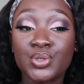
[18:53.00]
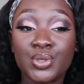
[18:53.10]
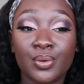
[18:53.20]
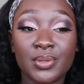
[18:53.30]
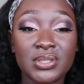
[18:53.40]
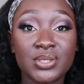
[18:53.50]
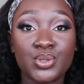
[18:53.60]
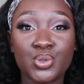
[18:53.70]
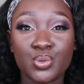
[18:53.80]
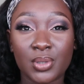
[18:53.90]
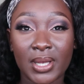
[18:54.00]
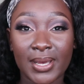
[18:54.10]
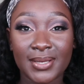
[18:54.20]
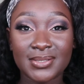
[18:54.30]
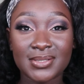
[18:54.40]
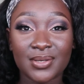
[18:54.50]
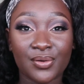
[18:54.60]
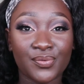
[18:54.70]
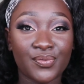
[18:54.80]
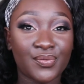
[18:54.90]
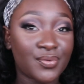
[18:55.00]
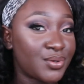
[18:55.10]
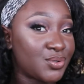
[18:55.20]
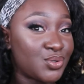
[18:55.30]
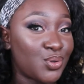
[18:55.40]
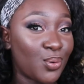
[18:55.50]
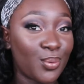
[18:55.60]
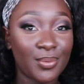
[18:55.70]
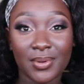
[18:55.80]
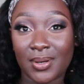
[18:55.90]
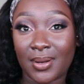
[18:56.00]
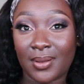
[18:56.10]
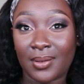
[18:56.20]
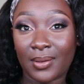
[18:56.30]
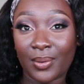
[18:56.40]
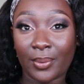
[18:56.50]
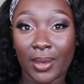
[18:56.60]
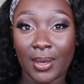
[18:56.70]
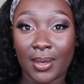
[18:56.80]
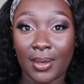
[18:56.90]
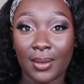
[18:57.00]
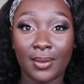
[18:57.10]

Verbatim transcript: So this is two layers of stone, okay?